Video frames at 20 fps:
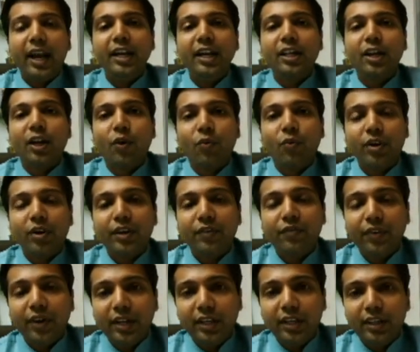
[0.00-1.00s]
any
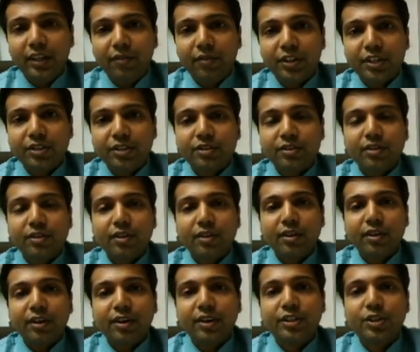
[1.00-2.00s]
turnover, if any, which is
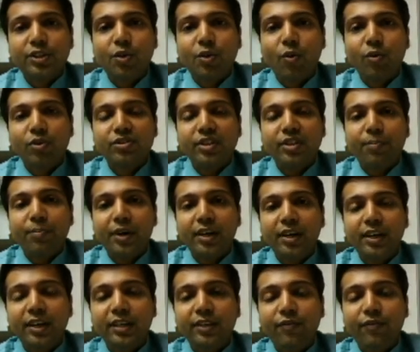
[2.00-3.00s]
disclosed
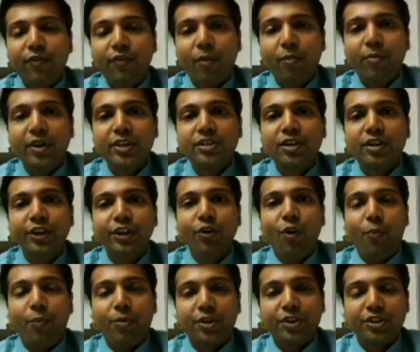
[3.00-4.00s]
separately from
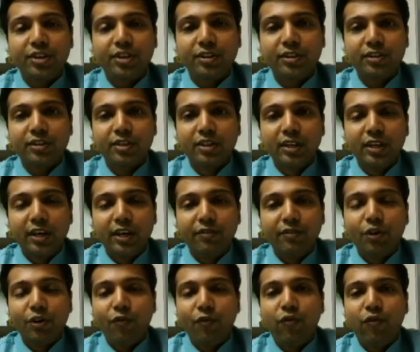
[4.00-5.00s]
discontinued operations,
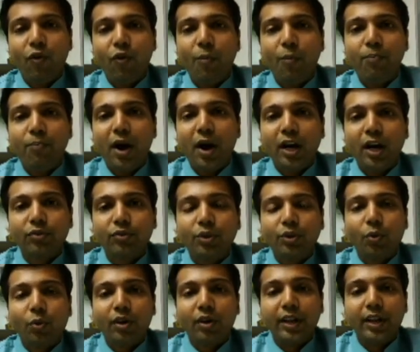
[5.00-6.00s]
which will form part
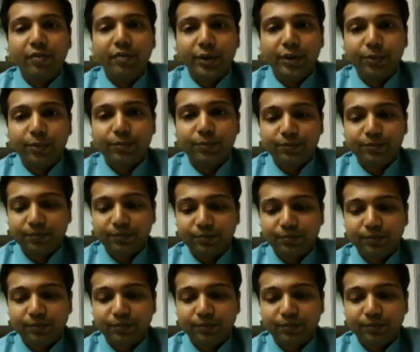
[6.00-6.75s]
of the total revenue.